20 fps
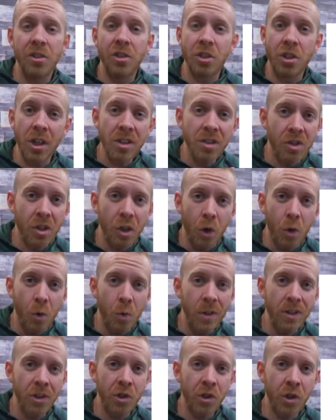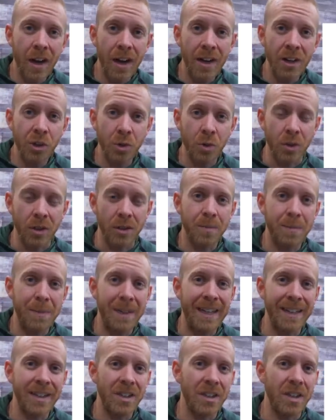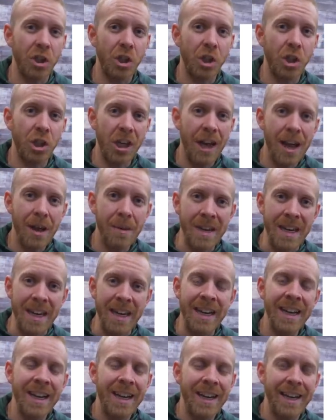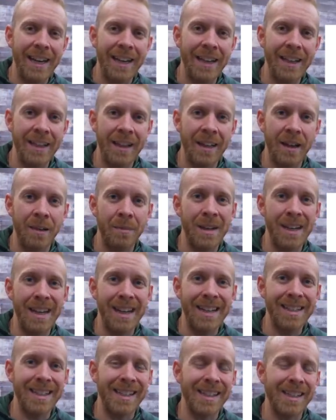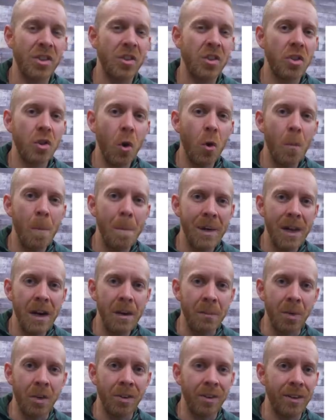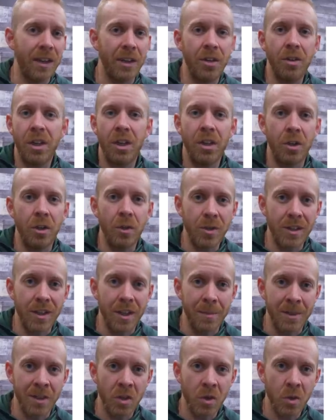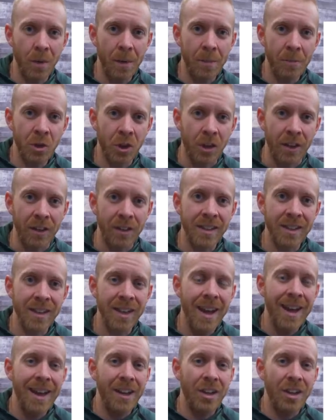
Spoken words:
just go with tri shorts, because the chamois in them is so minimal that you can use them as swim trunks.